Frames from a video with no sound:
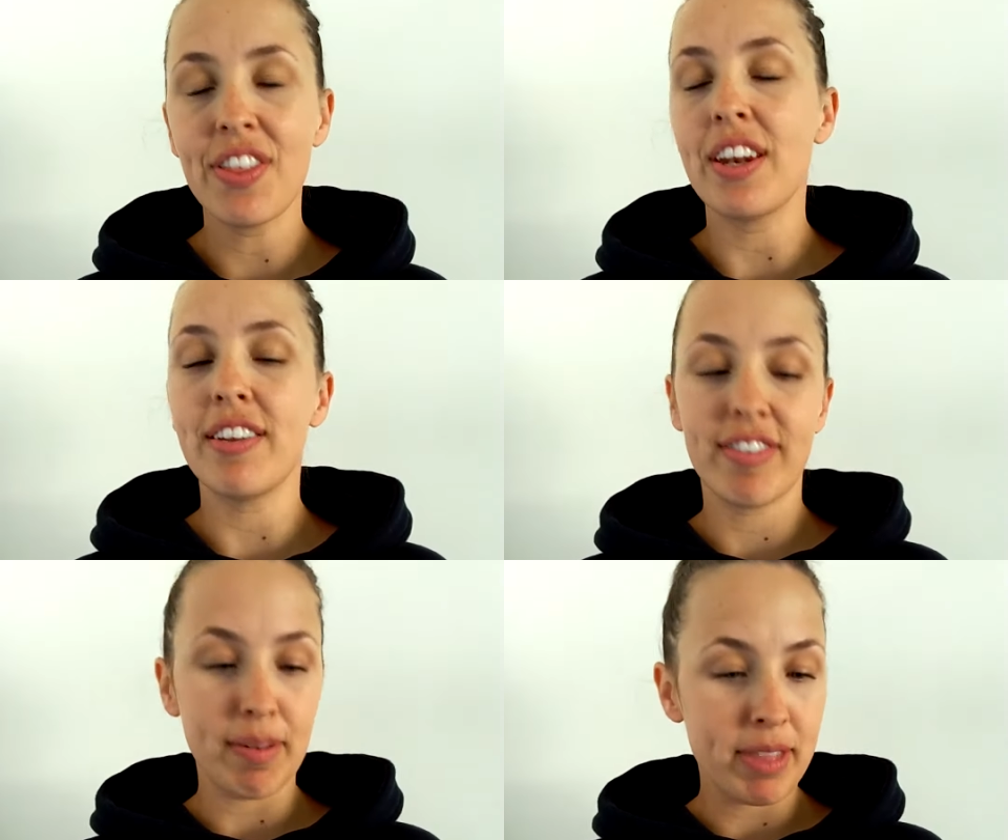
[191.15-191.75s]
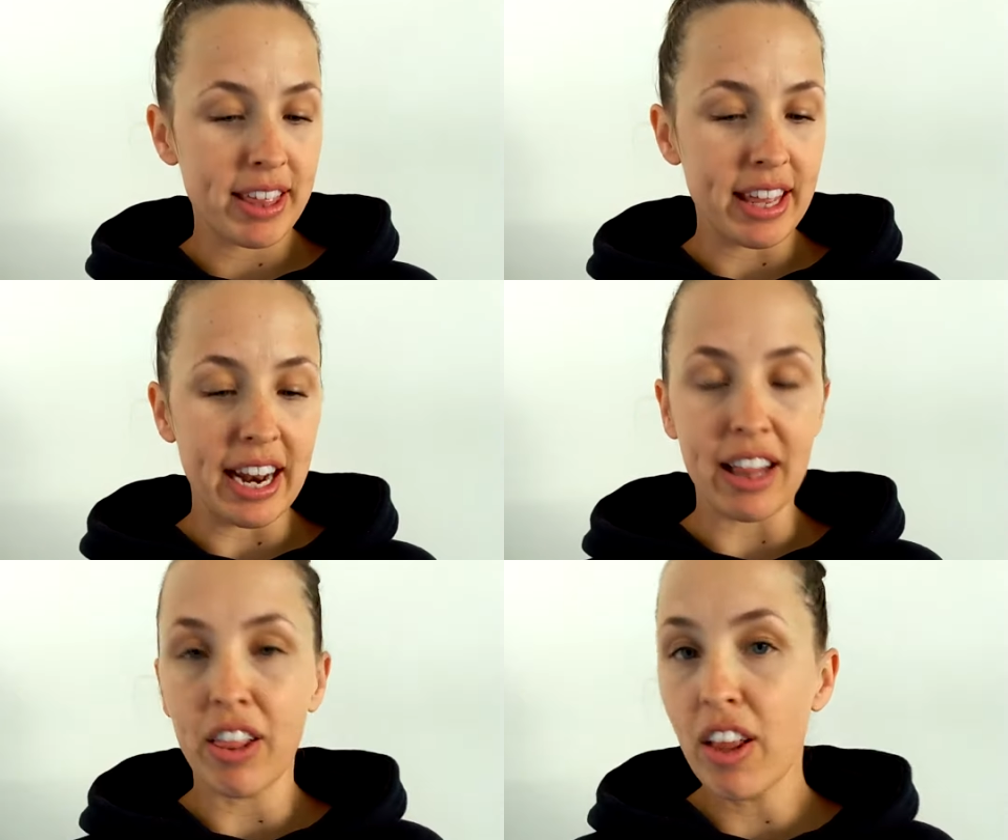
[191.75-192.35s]
That is something that
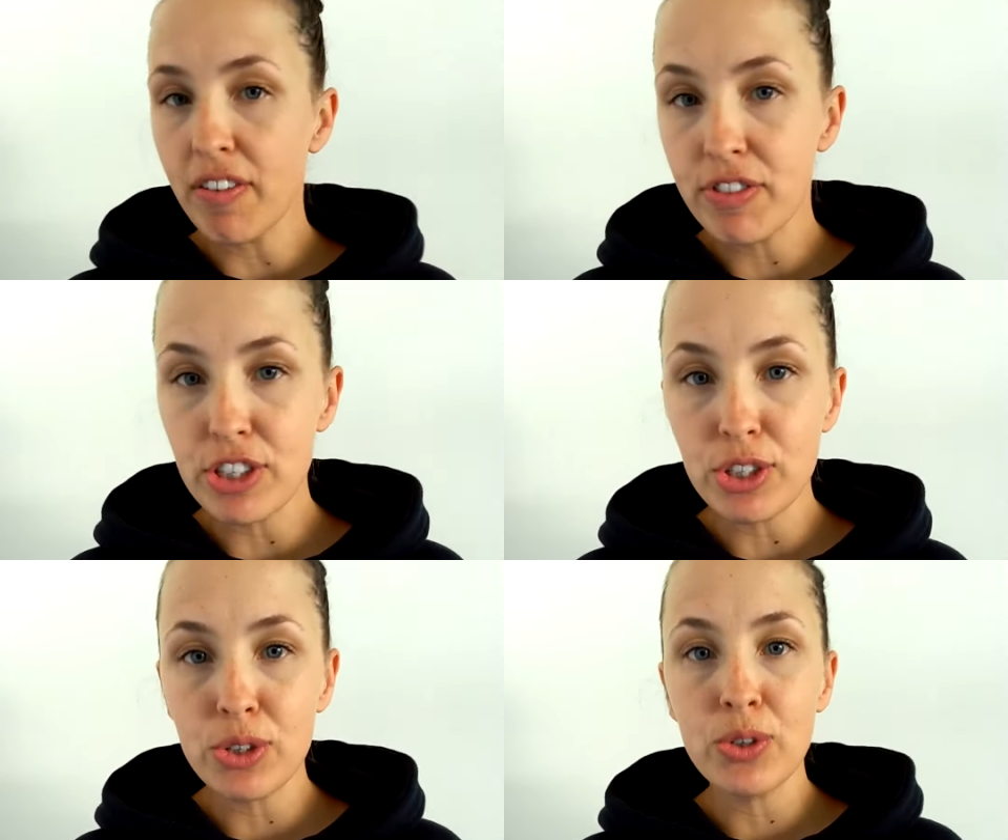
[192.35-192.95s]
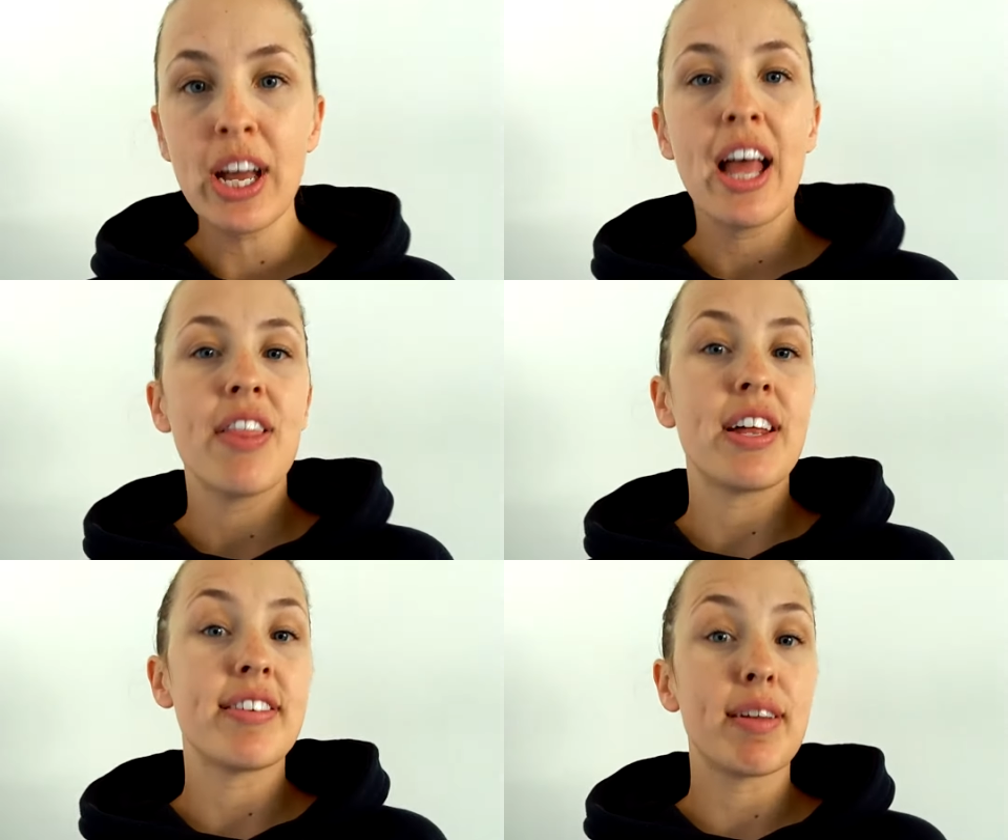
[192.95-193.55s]
I love to do.
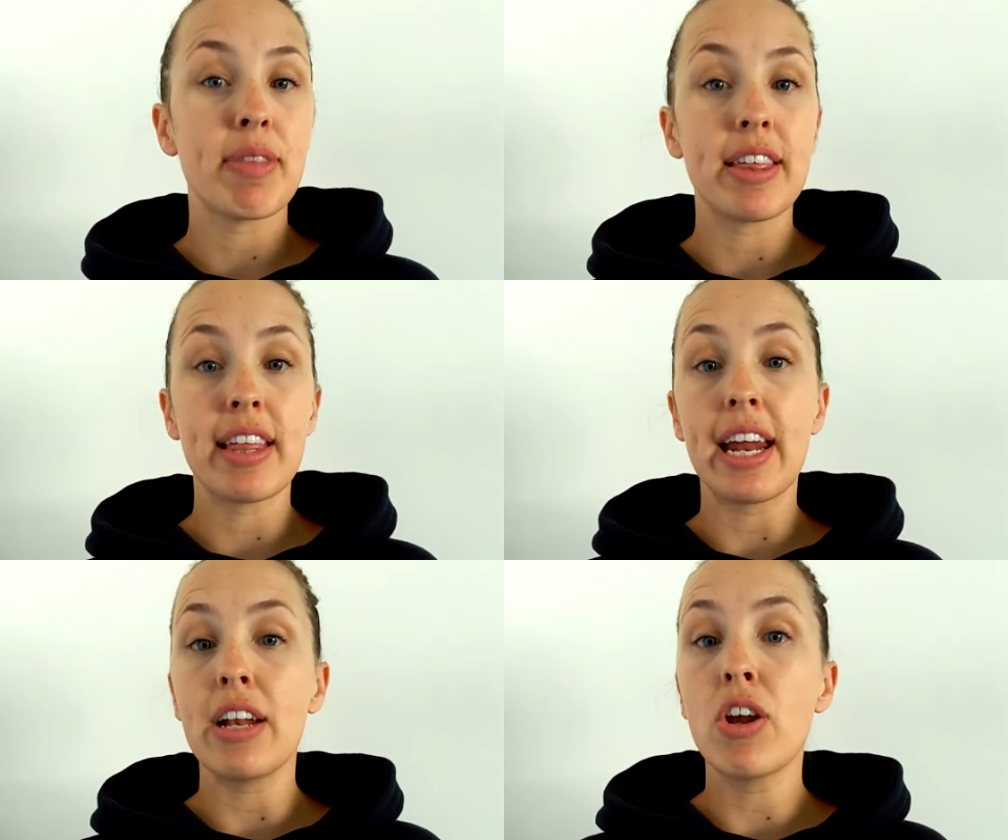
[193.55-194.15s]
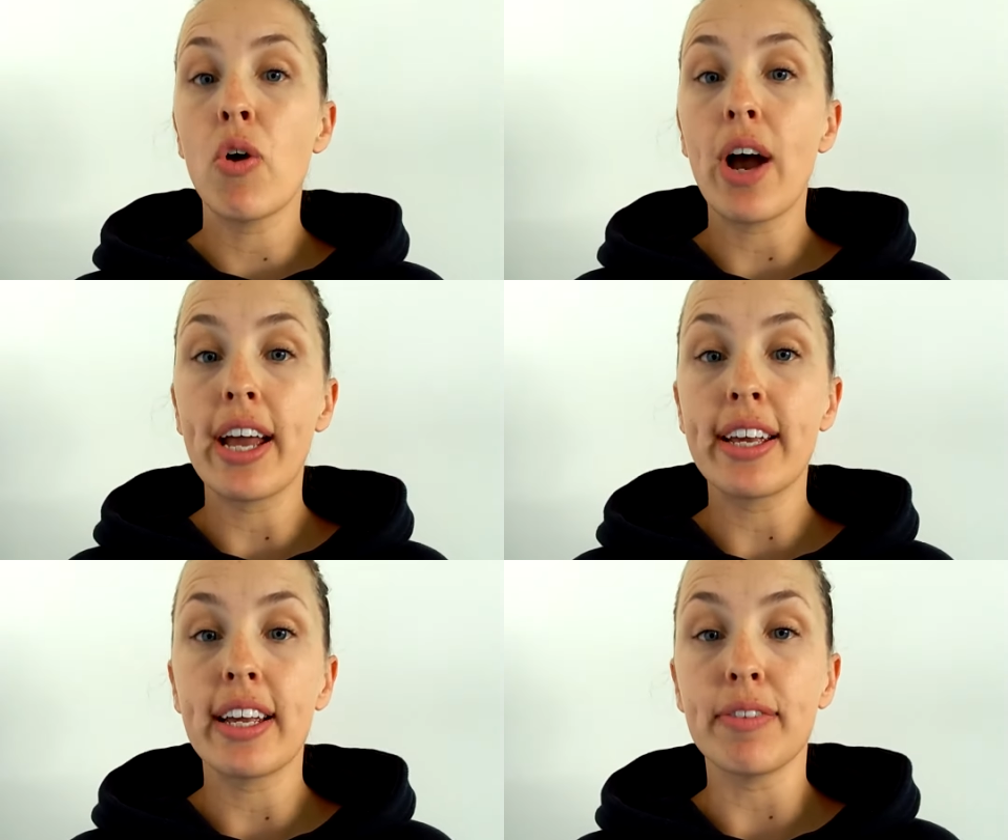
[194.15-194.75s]
That is something that I know
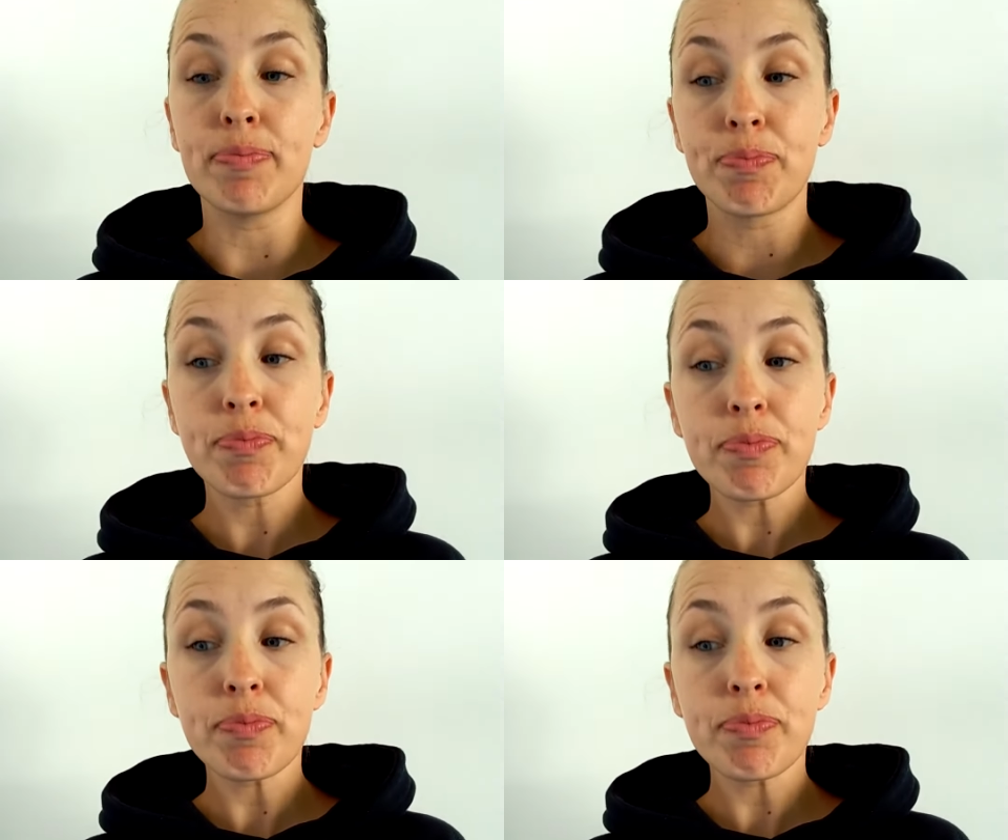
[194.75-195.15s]
I can